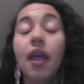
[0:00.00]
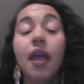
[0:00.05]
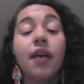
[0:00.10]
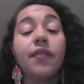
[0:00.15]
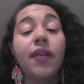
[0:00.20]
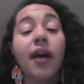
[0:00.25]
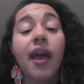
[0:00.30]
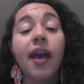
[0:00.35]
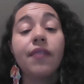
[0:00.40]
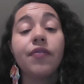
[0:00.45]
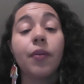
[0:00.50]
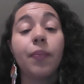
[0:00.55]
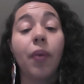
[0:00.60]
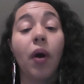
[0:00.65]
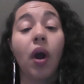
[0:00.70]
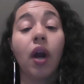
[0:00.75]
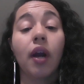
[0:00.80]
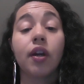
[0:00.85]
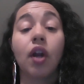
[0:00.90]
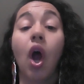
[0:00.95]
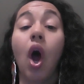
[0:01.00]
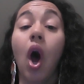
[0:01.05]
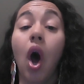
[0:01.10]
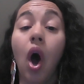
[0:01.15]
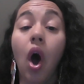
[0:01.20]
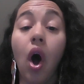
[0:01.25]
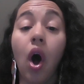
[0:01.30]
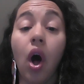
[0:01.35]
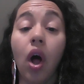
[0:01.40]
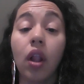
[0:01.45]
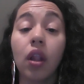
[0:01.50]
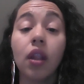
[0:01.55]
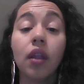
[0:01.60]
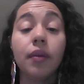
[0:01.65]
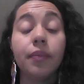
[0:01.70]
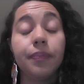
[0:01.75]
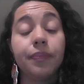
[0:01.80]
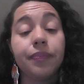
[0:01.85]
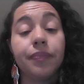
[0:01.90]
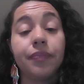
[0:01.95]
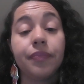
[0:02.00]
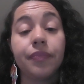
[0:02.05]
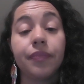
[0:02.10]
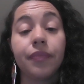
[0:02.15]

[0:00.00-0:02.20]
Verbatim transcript: If I have the part all,